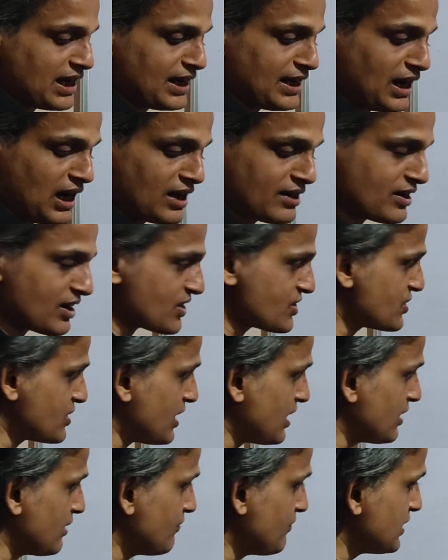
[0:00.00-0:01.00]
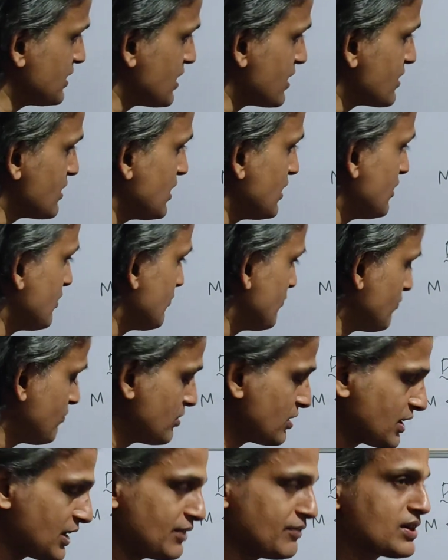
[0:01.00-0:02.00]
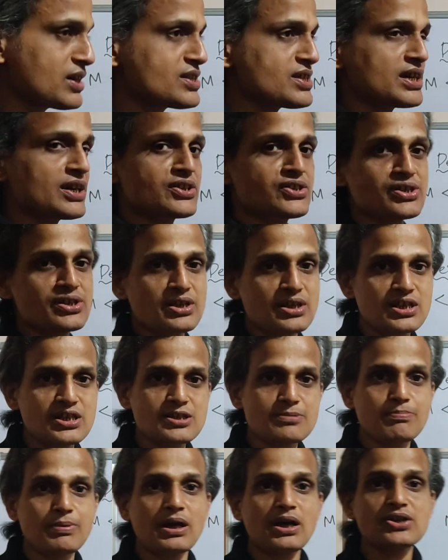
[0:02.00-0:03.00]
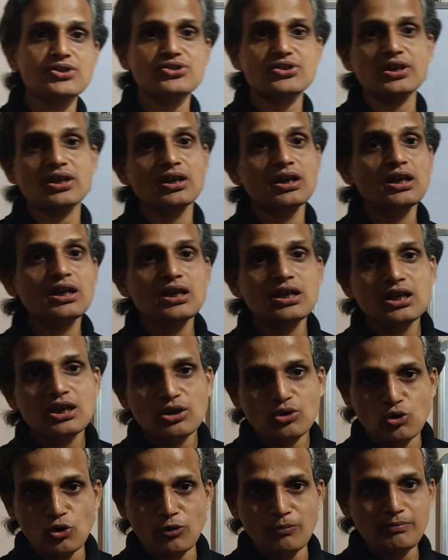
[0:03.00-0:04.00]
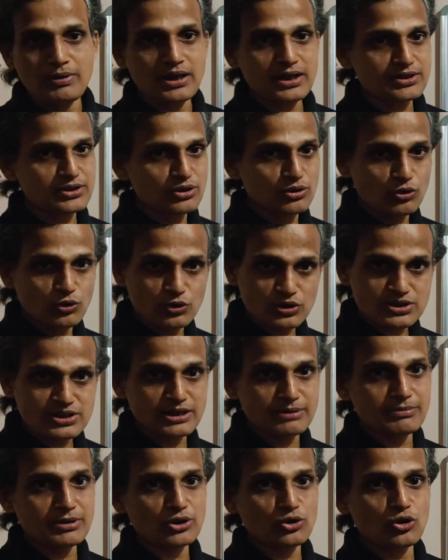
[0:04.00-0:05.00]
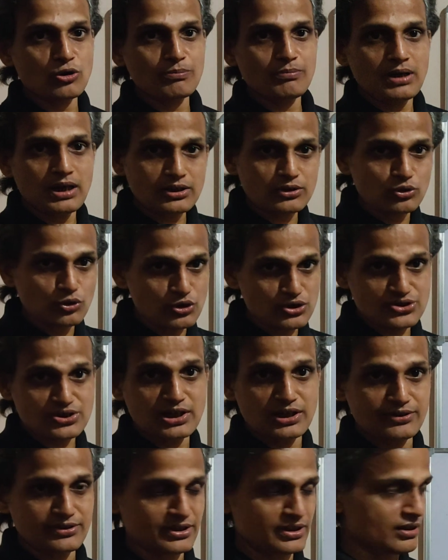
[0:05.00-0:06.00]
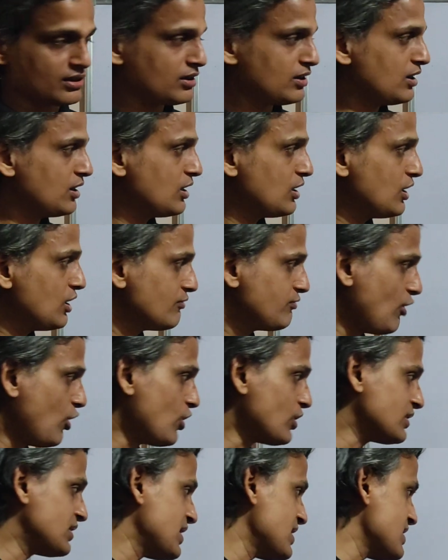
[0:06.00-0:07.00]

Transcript: can understand whether the given section is plastic, compact or semi-compact or slender? For